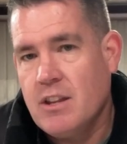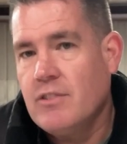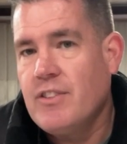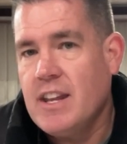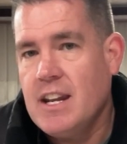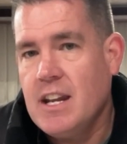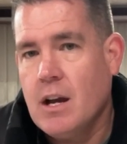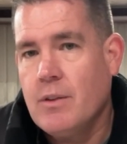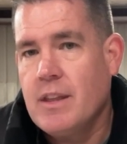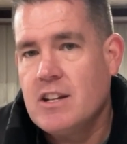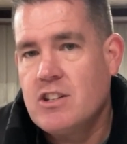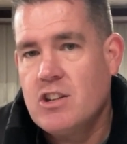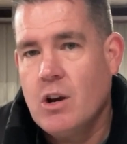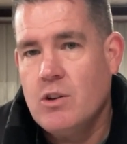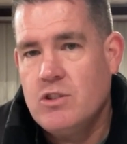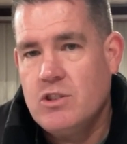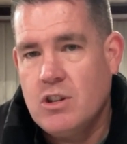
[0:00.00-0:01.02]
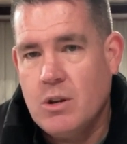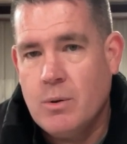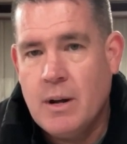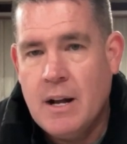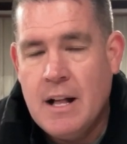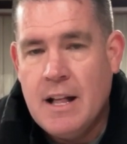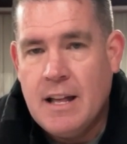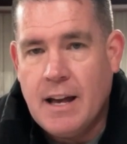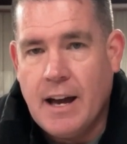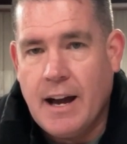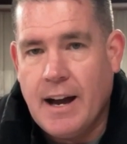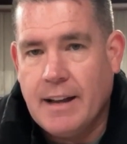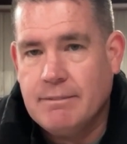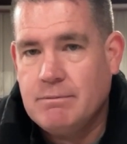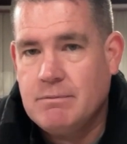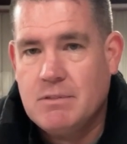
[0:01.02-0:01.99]
video that shows you,
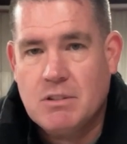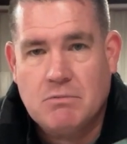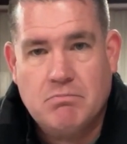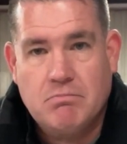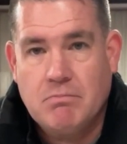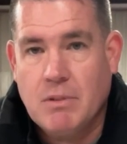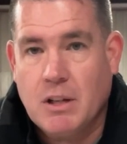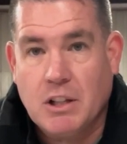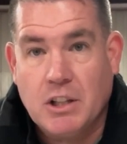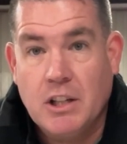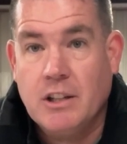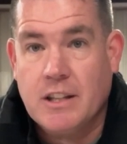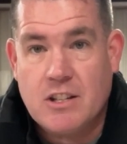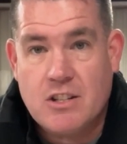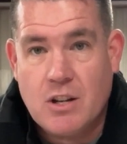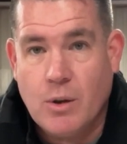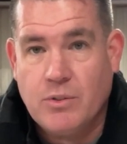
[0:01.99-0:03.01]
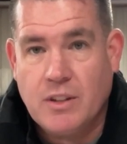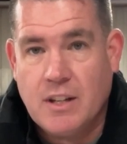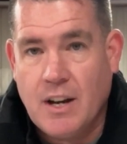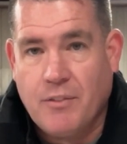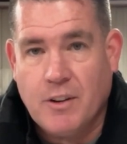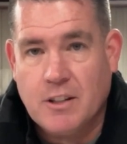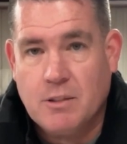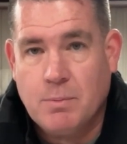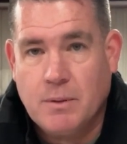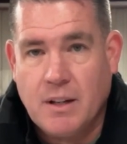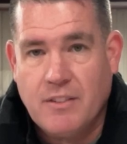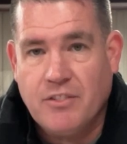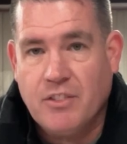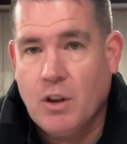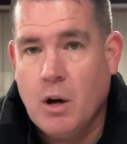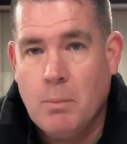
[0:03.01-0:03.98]
just clearly shows the difference
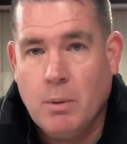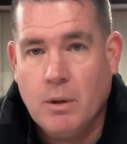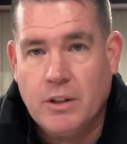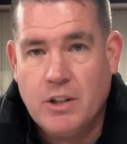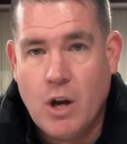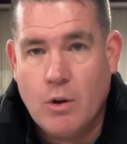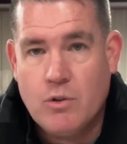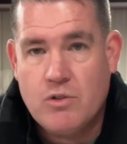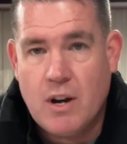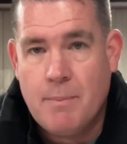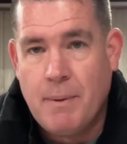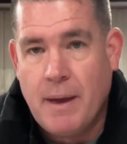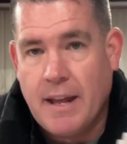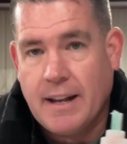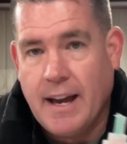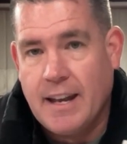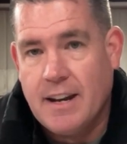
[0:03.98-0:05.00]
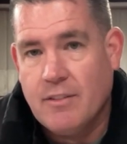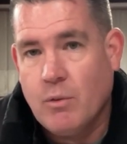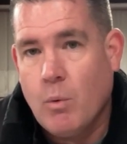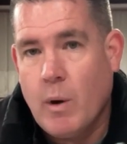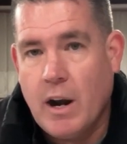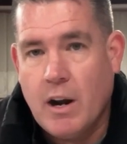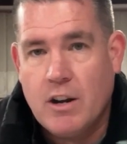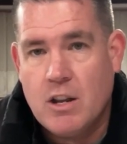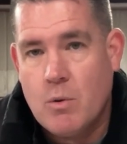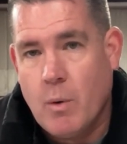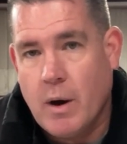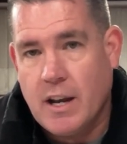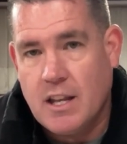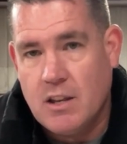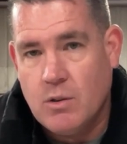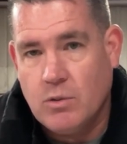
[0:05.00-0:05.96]
between flowable and no drip and kind of where you
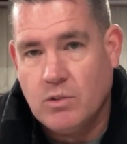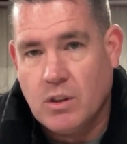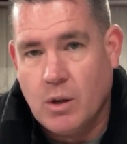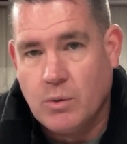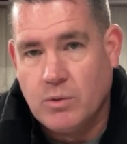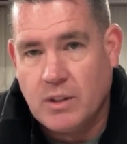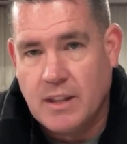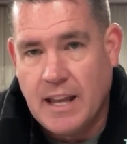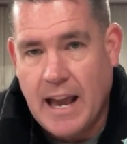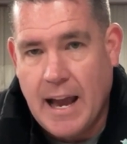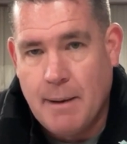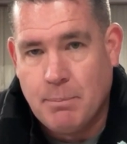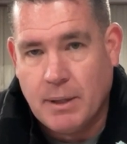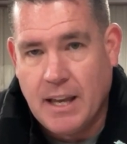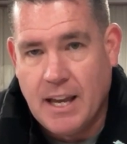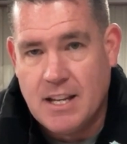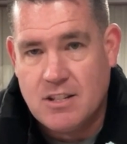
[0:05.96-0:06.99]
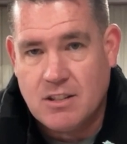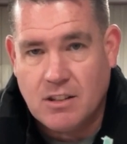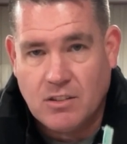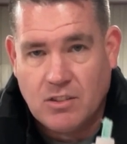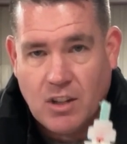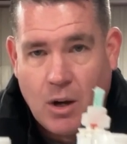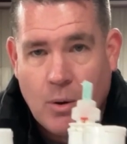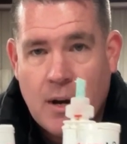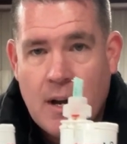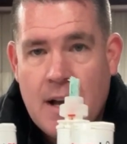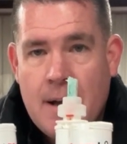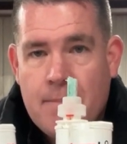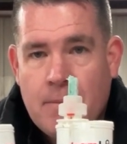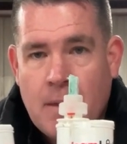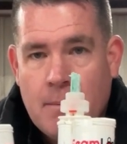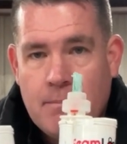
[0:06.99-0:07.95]
want to use those in the application. So
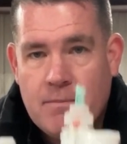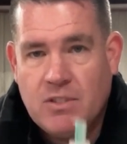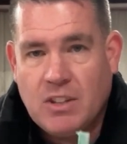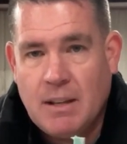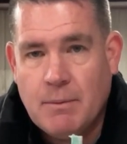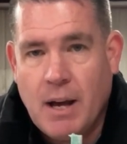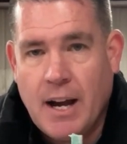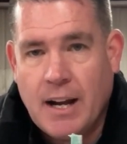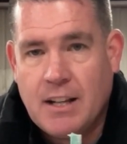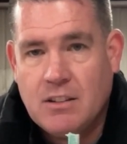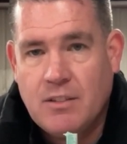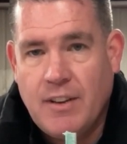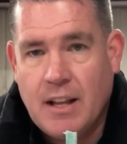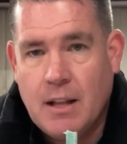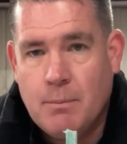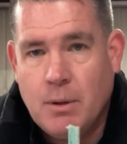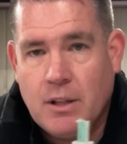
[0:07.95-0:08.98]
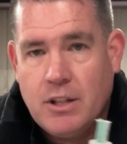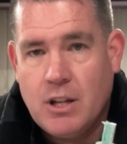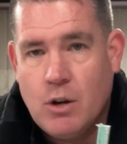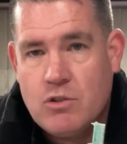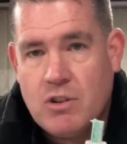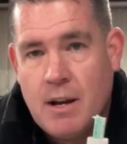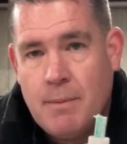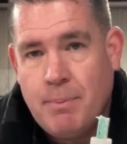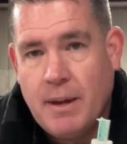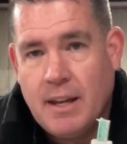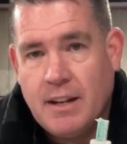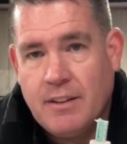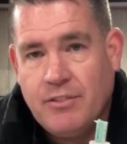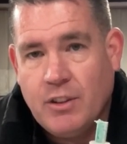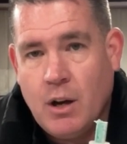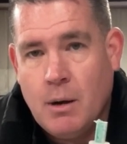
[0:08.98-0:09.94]
SeamLock is available in no drip
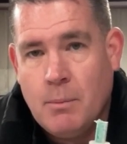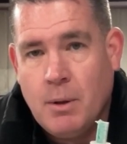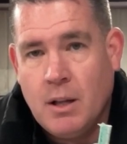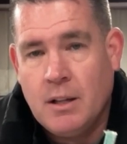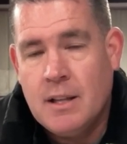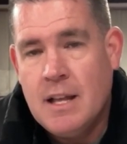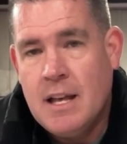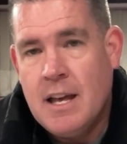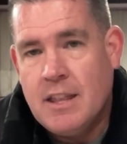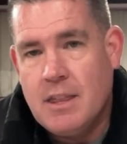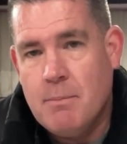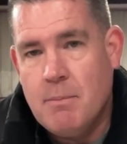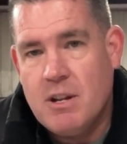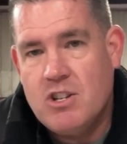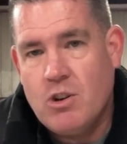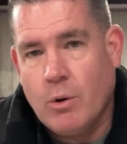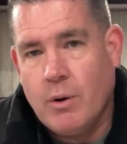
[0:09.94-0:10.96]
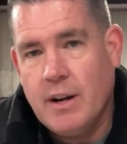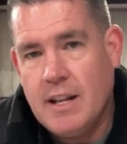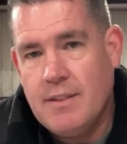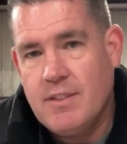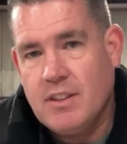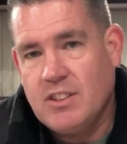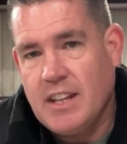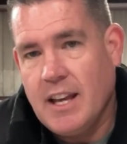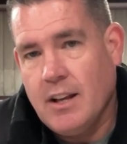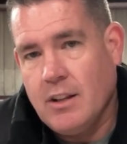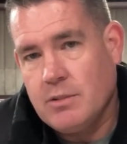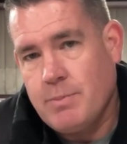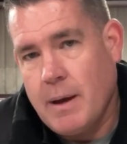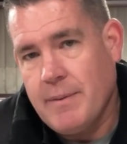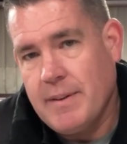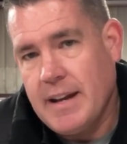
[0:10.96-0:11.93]
and flowable. The majority of the sales,
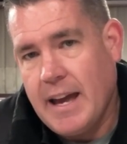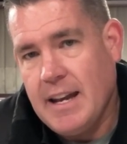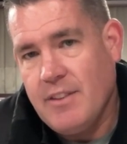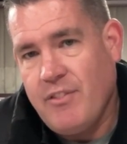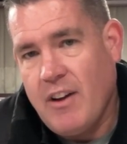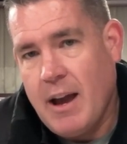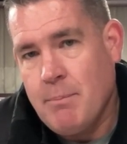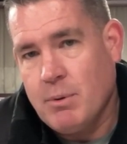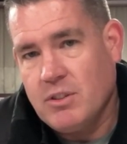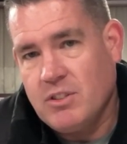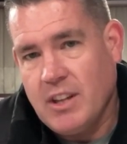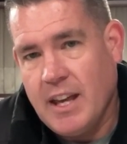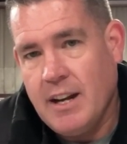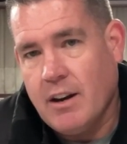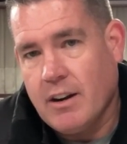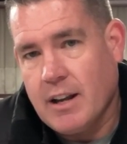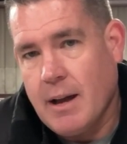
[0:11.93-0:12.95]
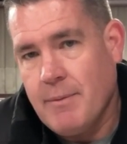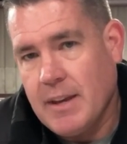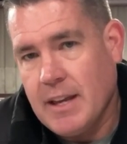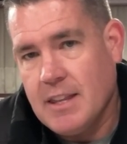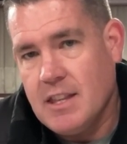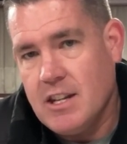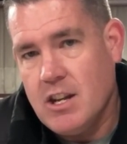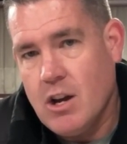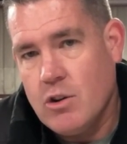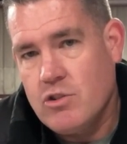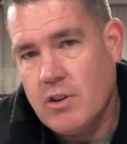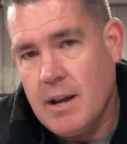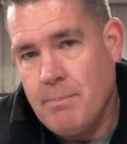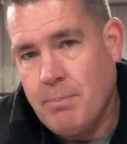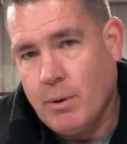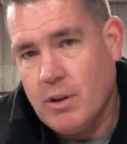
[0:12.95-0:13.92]
probably 95%, are coming in the no
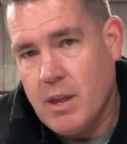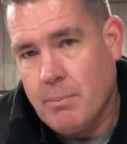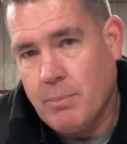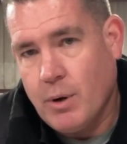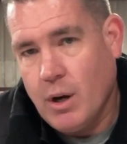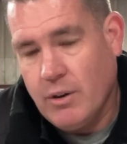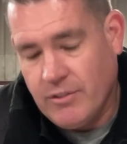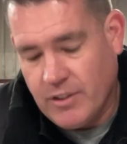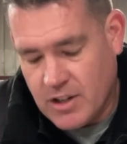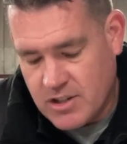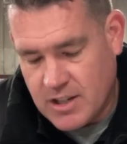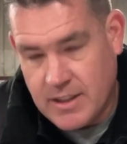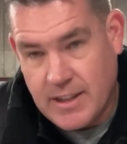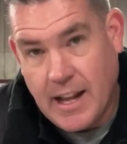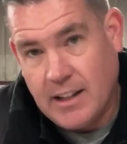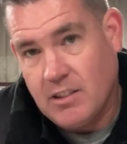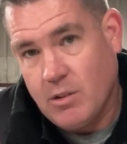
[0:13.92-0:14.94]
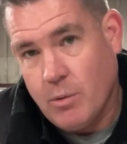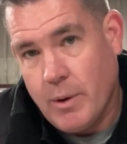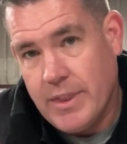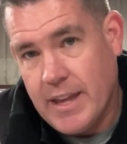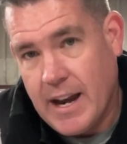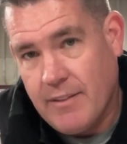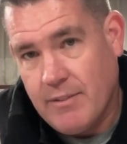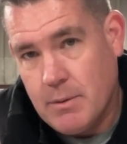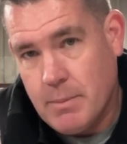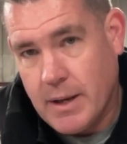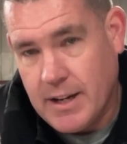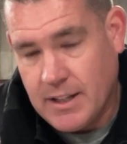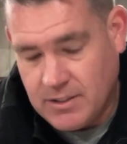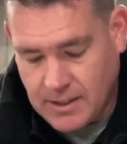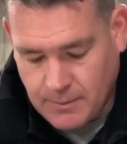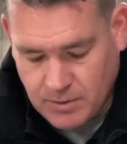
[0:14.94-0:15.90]
drip or the Pro version. That's the one that
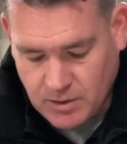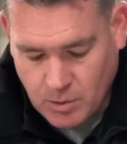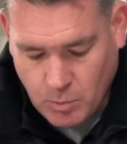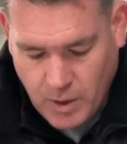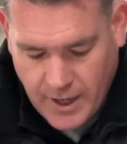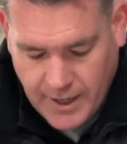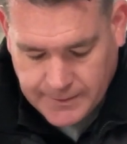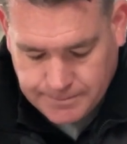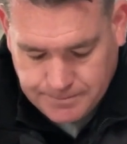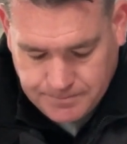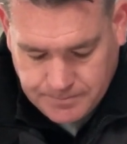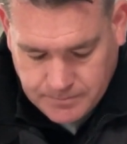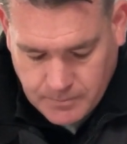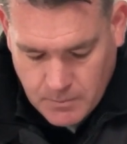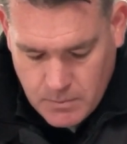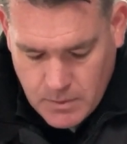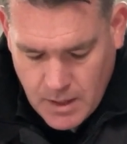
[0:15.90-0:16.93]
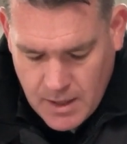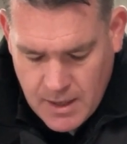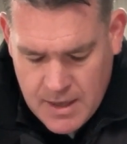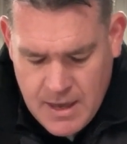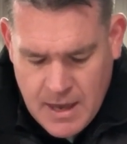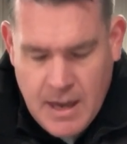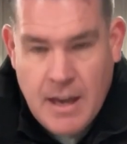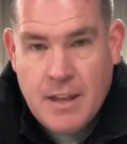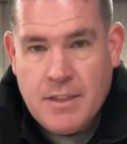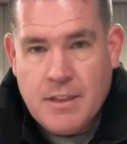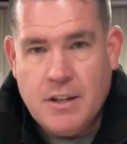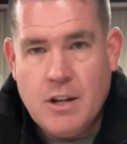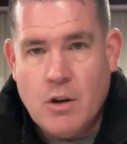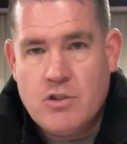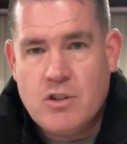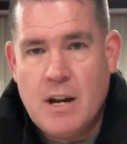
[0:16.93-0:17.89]
everybody seems to want. The
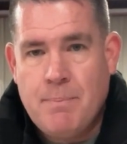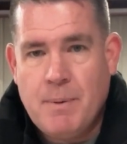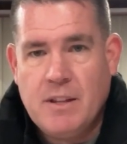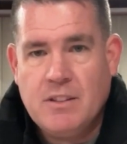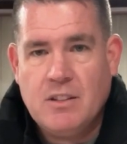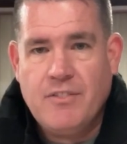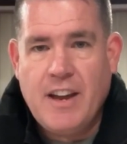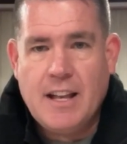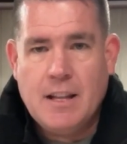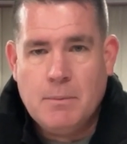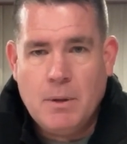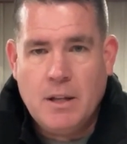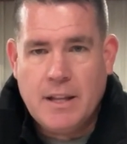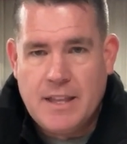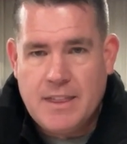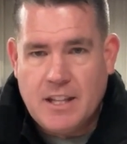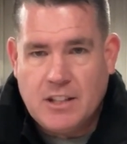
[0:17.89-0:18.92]
no drip is available in the